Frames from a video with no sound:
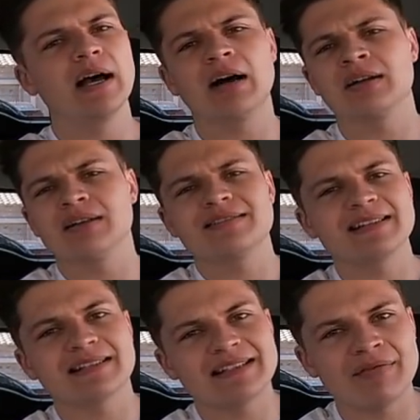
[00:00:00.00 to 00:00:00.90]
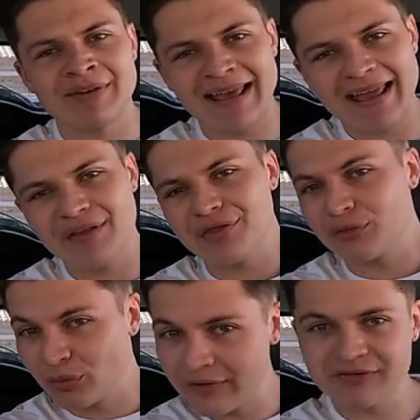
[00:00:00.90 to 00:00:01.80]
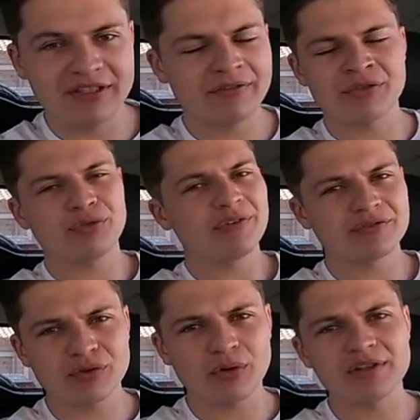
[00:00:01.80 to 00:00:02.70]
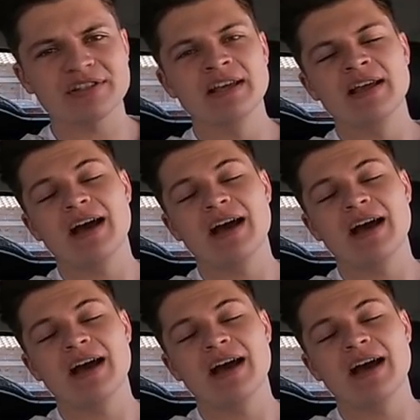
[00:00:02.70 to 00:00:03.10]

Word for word: I don't know, six, seven, eight thrift, different thrift stores.